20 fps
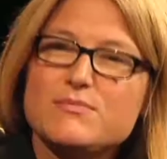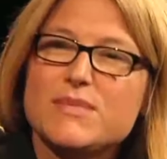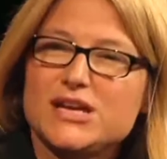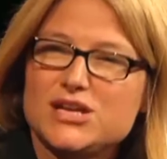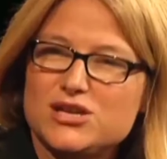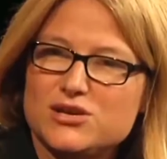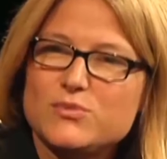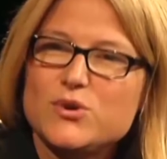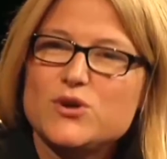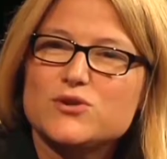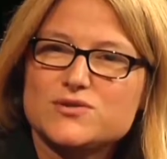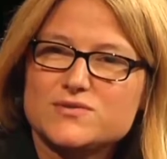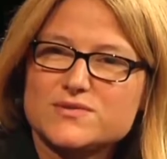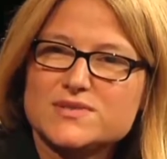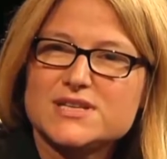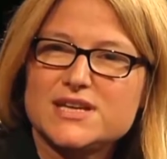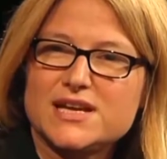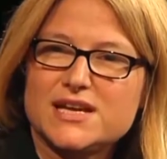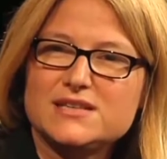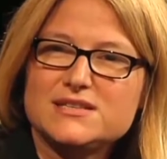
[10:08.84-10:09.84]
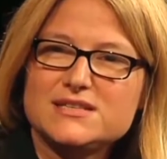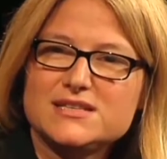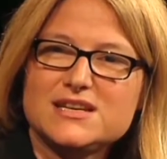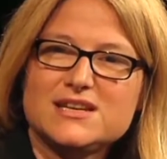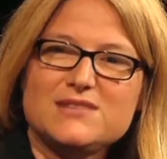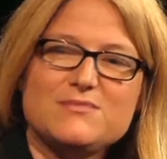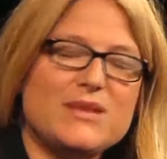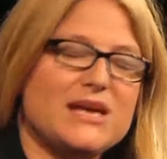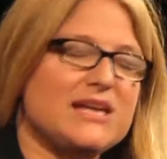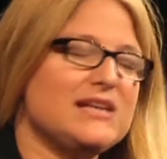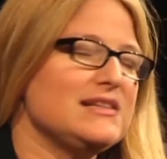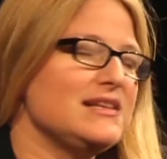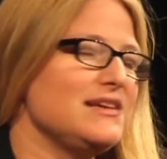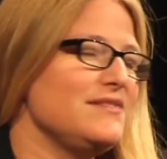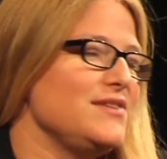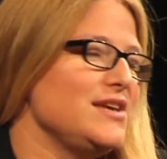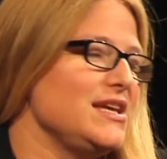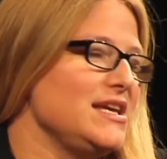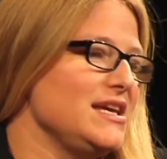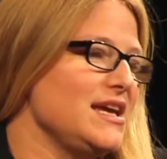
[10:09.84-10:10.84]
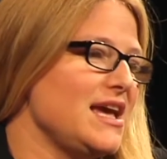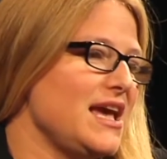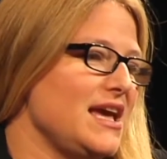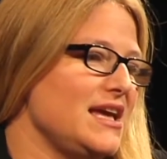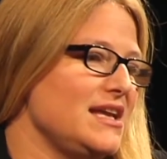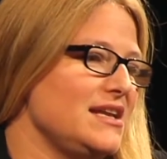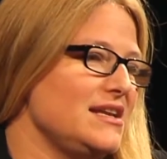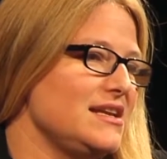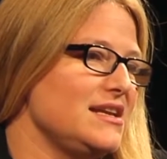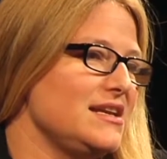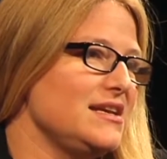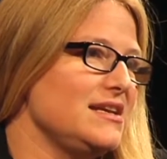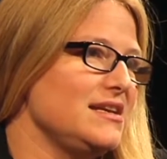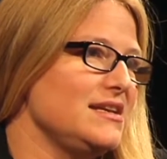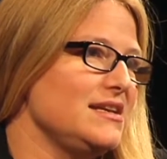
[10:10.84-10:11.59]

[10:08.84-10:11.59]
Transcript: making commercials again to kind of make a living, and